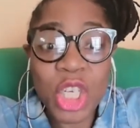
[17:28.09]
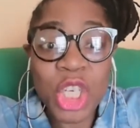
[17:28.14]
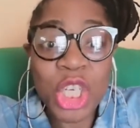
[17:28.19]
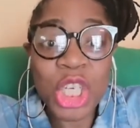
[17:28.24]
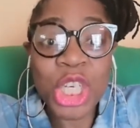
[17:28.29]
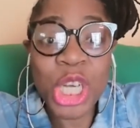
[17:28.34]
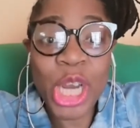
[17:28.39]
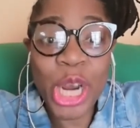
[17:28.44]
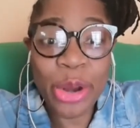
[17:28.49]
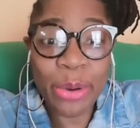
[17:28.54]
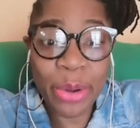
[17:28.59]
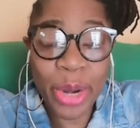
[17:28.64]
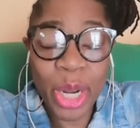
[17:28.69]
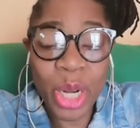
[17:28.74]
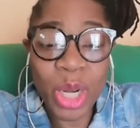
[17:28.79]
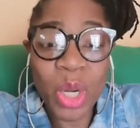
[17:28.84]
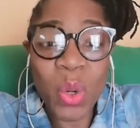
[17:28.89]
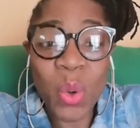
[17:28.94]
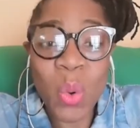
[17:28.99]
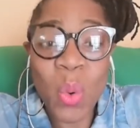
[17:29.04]

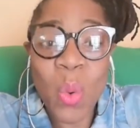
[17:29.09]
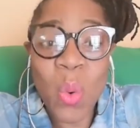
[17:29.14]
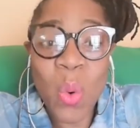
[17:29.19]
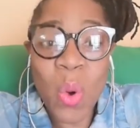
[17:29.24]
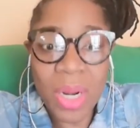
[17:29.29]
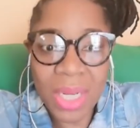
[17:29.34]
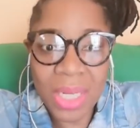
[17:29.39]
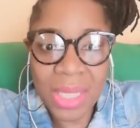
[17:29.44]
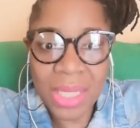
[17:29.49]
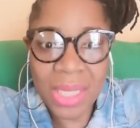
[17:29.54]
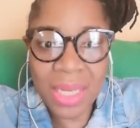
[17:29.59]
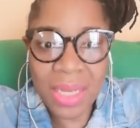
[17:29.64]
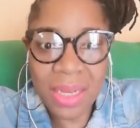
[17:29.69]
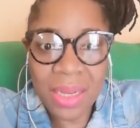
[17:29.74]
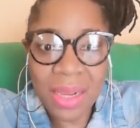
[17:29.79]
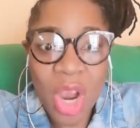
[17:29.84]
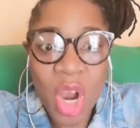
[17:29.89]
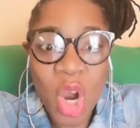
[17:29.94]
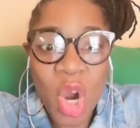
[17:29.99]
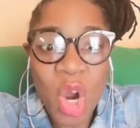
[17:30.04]
sharing the
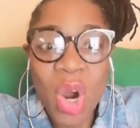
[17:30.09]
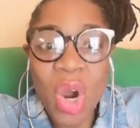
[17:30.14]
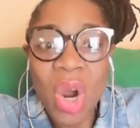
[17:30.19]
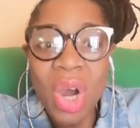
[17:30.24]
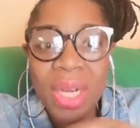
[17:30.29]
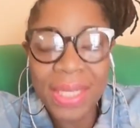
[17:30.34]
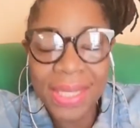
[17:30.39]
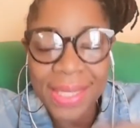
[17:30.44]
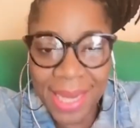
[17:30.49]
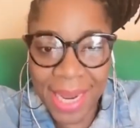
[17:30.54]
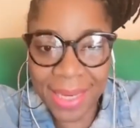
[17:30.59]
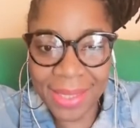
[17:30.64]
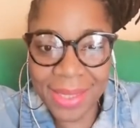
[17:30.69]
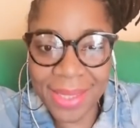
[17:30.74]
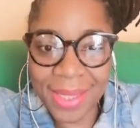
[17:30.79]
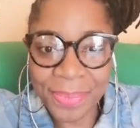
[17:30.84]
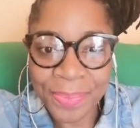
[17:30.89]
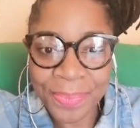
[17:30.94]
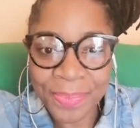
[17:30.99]
quality content.